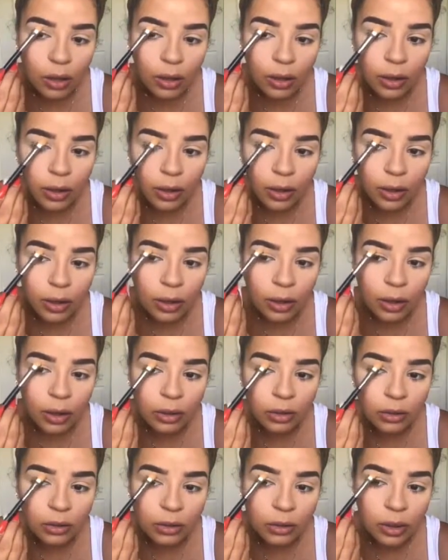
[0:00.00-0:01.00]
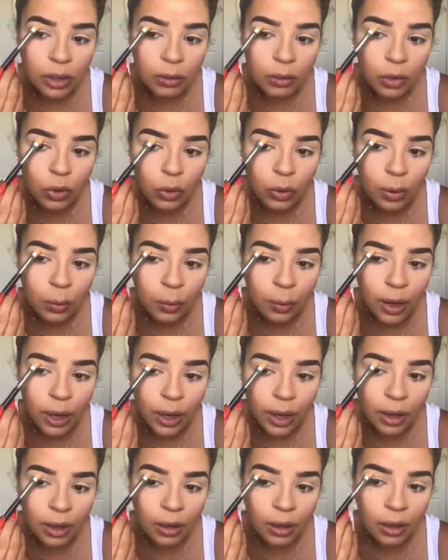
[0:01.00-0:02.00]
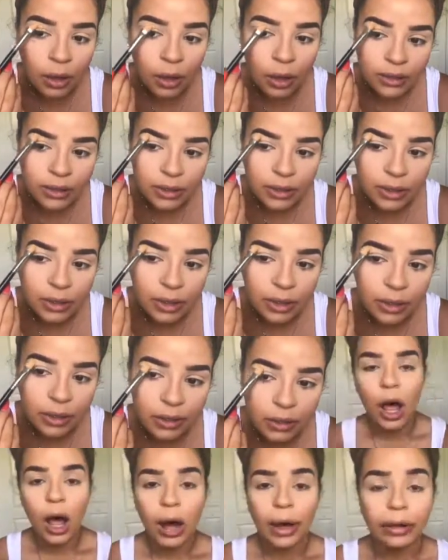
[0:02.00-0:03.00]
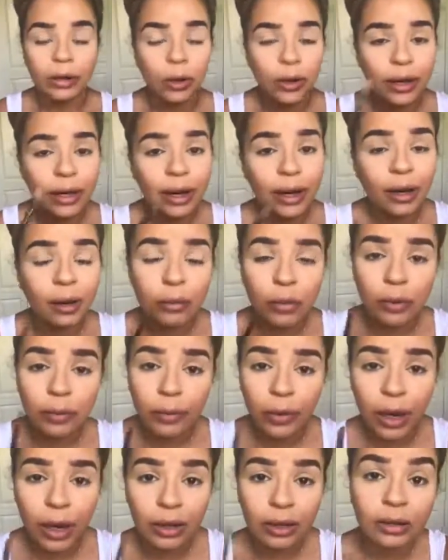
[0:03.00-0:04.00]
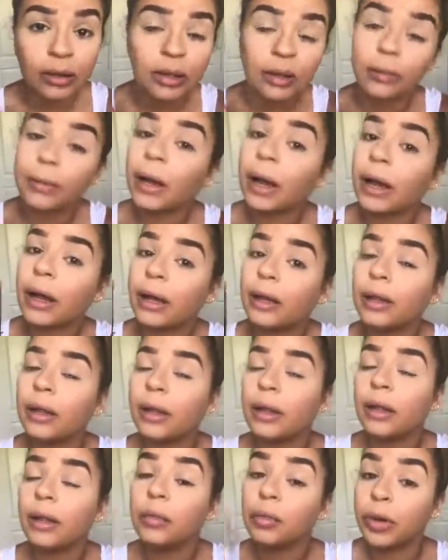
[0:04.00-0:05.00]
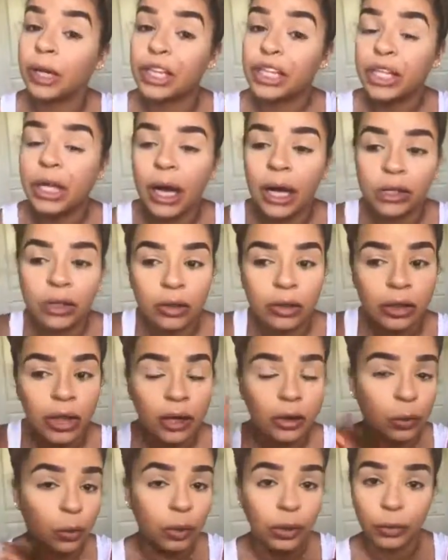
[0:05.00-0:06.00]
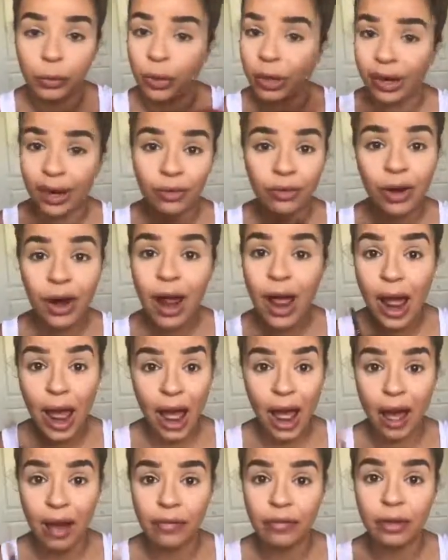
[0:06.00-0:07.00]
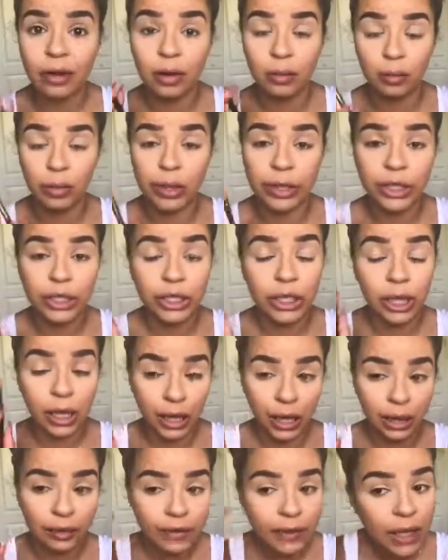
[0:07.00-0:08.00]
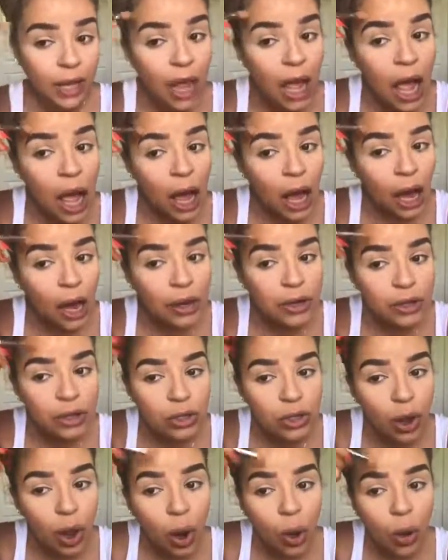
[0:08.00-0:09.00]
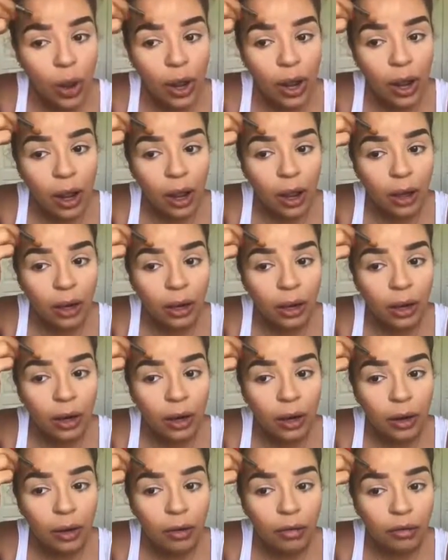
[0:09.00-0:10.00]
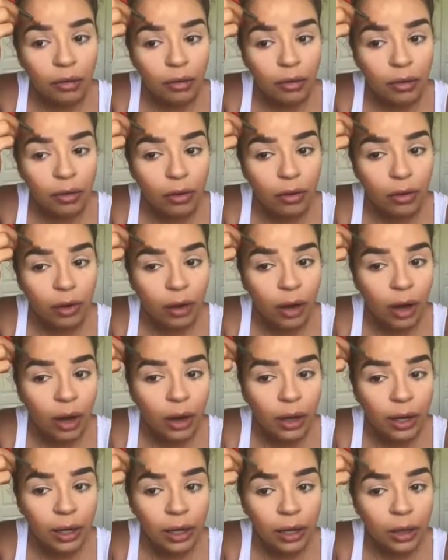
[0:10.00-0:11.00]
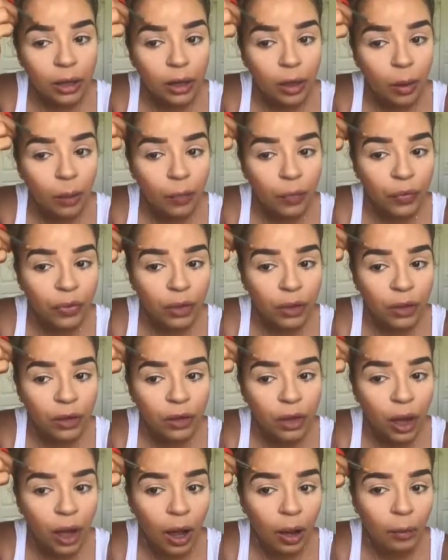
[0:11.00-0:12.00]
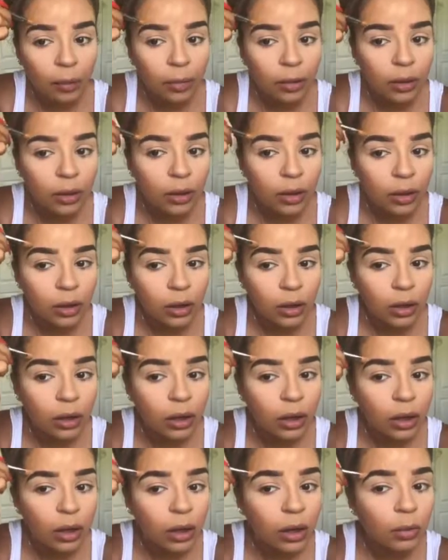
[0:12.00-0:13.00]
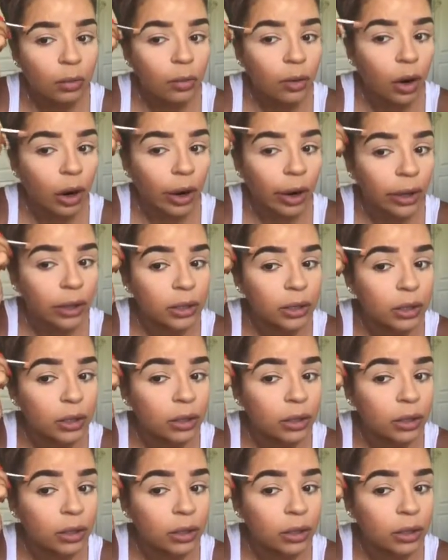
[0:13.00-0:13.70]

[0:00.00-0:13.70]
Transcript: And then I just keep going back and fixing it. I don't get any more product in the brush. I just kind of whatever I have in the brush left, I just go and clean up the top part.